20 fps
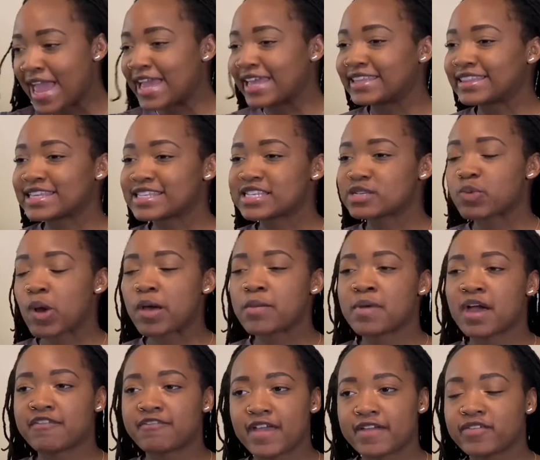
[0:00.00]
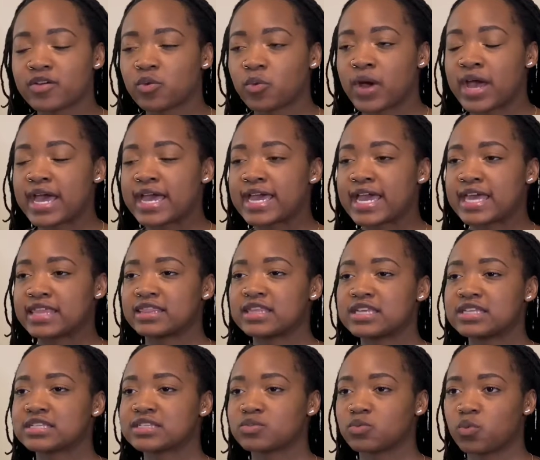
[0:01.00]
This is probably my favorite way, and
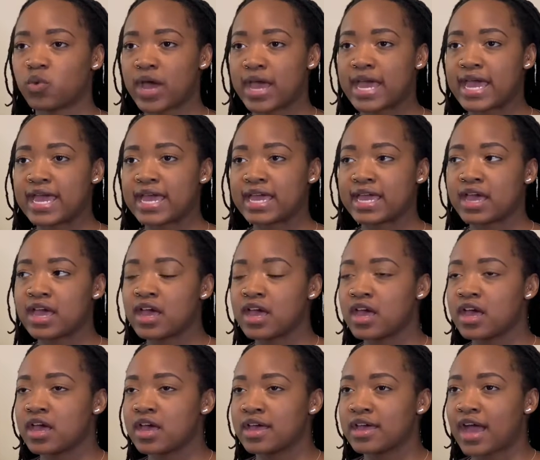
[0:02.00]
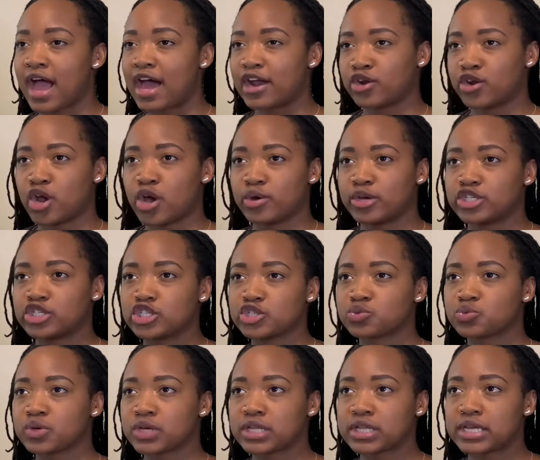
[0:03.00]
this way, I don't know, it just
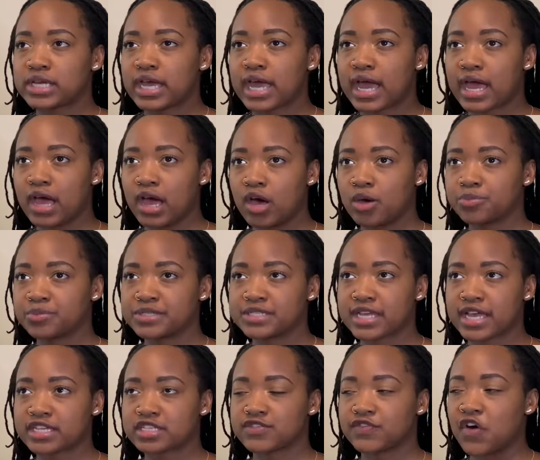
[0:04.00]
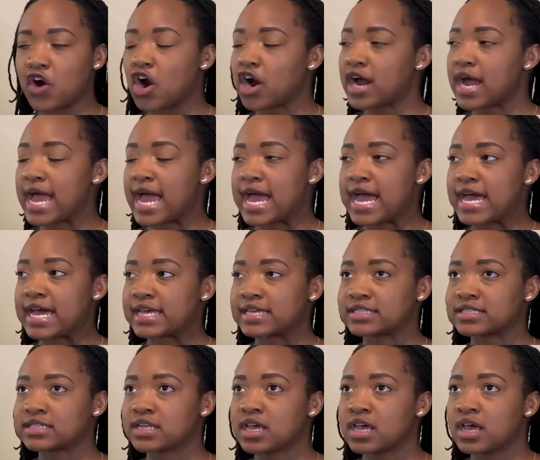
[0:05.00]
really helps as far
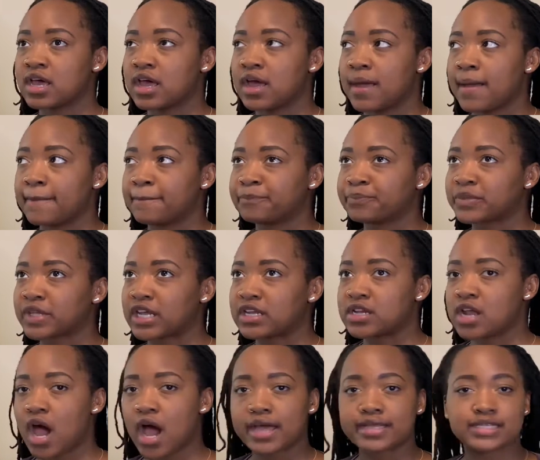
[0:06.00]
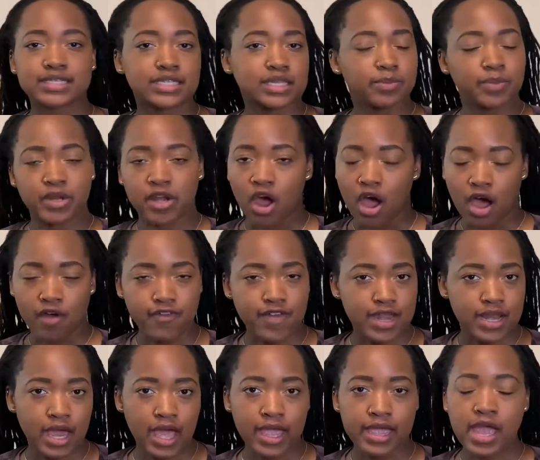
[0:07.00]
as not slipping off at
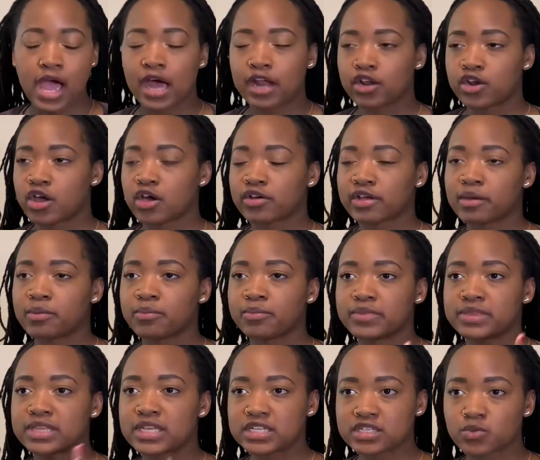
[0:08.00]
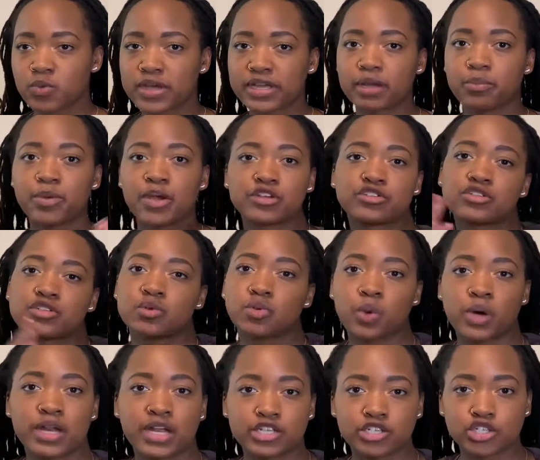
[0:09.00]
night. I don't know, this one compared to the
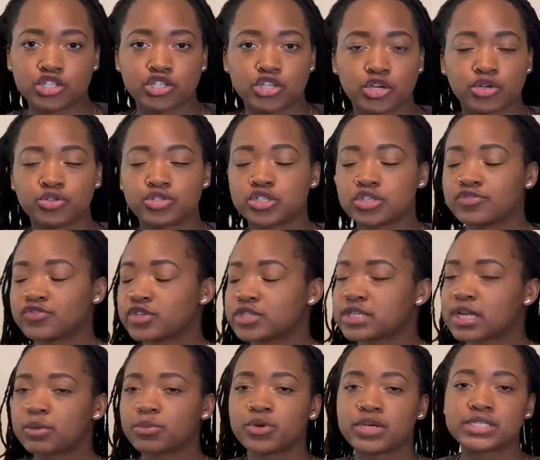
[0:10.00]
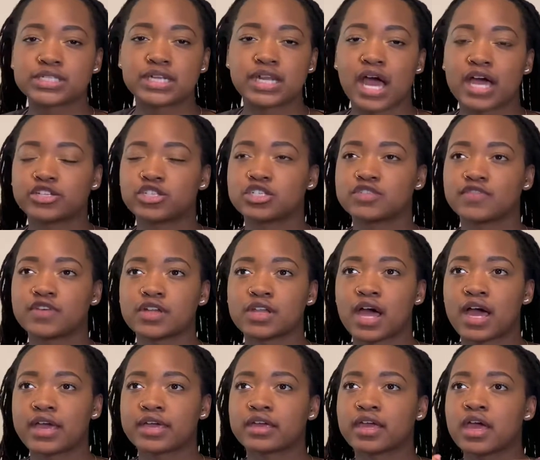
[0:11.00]
one I just showed you, for some reason I just feel
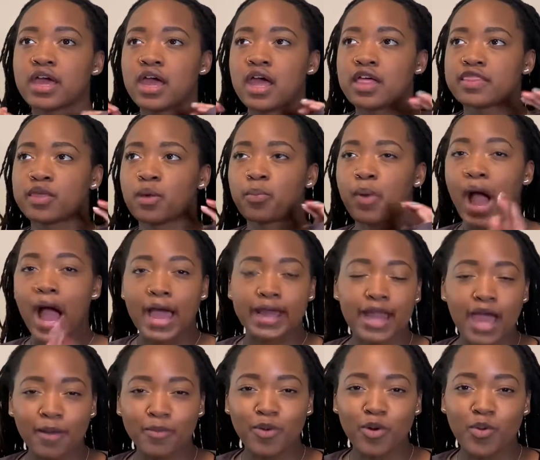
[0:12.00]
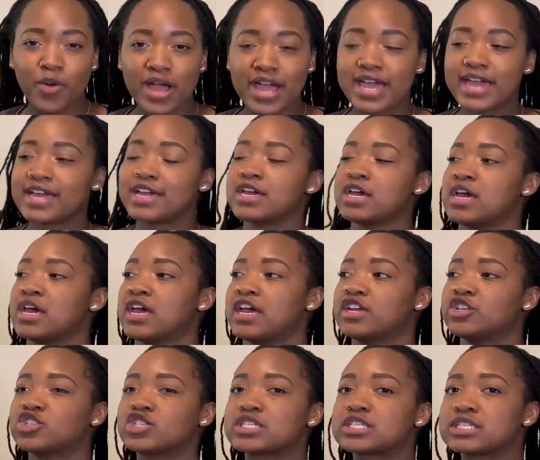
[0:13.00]
like the pineapple way,
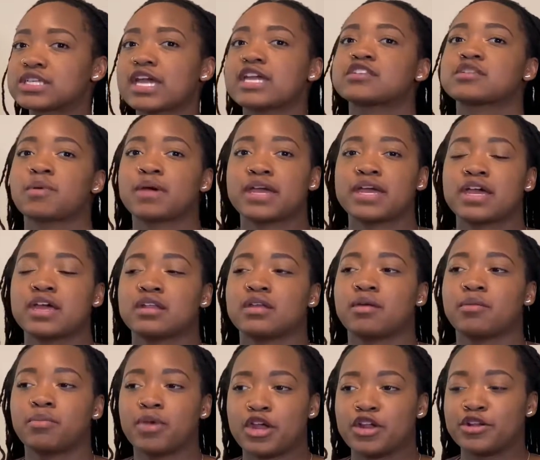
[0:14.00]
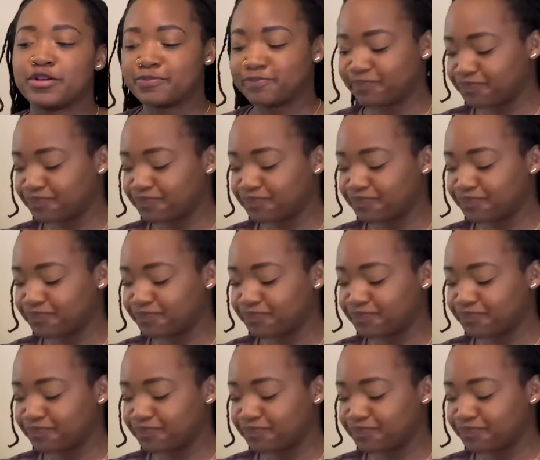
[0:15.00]
it just stays on my head better.